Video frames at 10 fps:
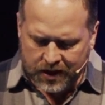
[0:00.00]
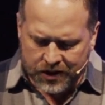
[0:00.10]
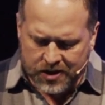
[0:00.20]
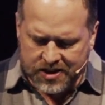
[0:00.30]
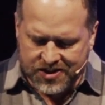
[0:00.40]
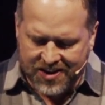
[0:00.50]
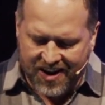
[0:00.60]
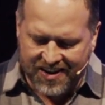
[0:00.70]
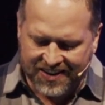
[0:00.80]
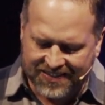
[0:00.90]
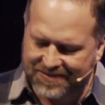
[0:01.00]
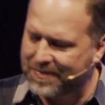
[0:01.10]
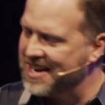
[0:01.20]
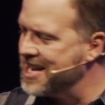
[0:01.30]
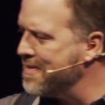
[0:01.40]
There's a song
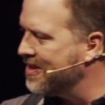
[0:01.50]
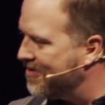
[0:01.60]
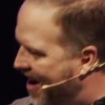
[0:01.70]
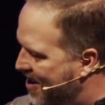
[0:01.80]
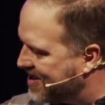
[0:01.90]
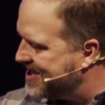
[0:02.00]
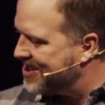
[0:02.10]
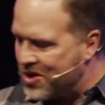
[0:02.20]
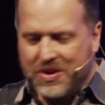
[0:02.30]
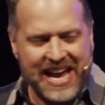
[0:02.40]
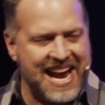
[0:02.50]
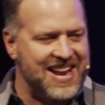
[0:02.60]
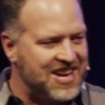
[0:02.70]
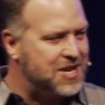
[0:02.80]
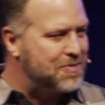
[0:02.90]
by Demi Lovato that says, okay
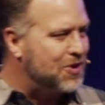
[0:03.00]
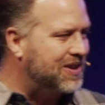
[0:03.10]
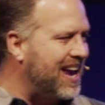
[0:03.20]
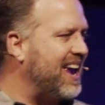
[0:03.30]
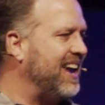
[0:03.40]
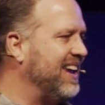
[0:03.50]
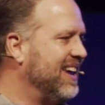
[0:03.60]
not to be okay.